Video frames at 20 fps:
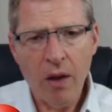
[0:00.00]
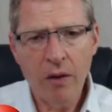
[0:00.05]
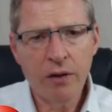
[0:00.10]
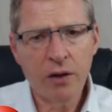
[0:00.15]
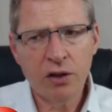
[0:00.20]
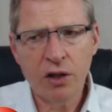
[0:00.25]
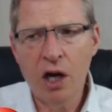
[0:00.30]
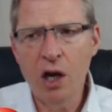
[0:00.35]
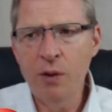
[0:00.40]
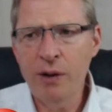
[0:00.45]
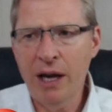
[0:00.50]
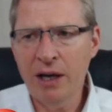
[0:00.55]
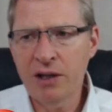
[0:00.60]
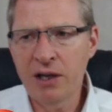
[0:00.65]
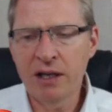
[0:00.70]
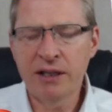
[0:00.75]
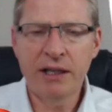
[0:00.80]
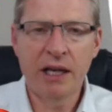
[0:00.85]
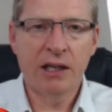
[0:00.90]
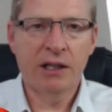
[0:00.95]
the toad
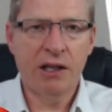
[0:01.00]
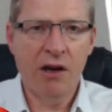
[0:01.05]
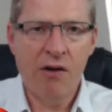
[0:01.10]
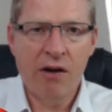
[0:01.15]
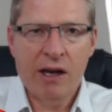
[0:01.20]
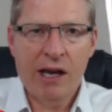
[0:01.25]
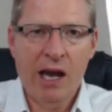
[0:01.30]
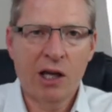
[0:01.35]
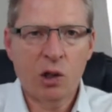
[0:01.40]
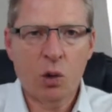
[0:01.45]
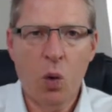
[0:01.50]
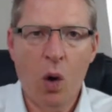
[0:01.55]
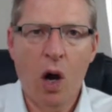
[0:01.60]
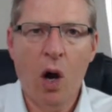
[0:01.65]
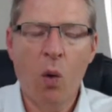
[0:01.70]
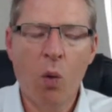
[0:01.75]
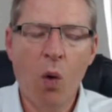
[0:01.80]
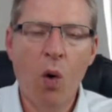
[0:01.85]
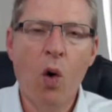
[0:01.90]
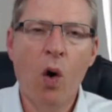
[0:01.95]
actually sits there and gets
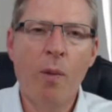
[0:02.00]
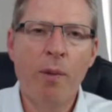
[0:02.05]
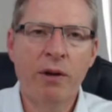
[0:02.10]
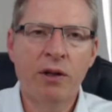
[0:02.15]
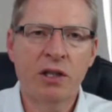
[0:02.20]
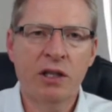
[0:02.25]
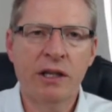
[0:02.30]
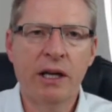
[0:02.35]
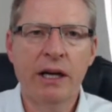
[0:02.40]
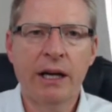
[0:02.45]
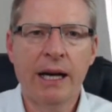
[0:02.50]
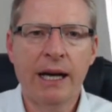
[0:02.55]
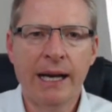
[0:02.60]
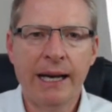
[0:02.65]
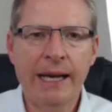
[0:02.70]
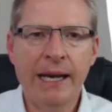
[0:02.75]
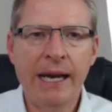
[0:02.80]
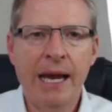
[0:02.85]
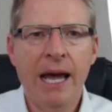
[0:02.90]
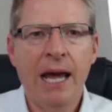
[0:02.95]
quite warm and
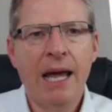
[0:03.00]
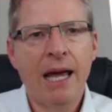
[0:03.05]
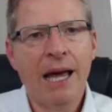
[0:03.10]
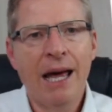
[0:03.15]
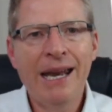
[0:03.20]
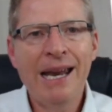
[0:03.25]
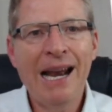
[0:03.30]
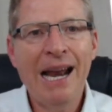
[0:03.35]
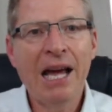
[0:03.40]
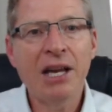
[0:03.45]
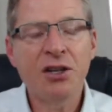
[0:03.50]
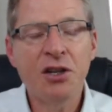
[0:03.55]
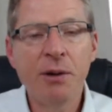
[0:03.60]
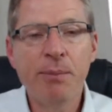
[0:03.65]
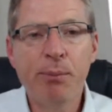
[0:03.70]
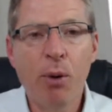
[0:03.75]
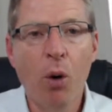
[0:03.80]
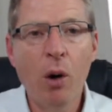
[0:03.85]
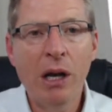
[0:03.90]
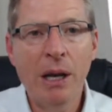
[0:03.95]
snuggly, and he'll actually
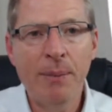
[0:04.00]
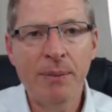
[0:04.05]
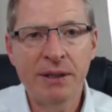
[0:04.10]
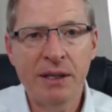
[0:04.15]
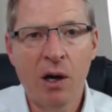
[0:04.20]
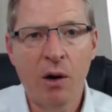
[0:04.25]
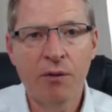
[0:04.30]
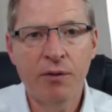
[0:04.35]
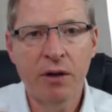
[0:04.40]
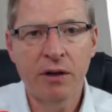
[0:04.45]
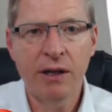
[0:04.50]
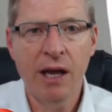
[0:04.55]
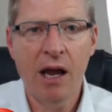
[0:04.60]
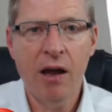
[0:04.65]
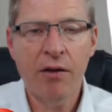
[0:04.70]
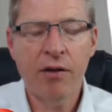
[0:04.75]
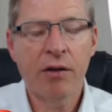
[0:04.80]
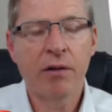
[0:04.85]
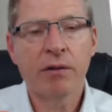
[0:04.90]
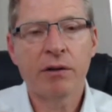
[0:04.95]
boil himself to
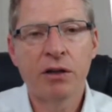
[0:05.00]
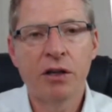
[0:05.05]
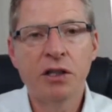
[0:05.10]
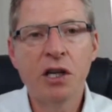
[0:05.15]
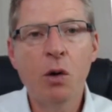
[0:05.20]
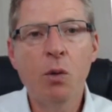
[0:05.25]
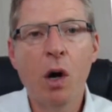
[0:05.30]
death because he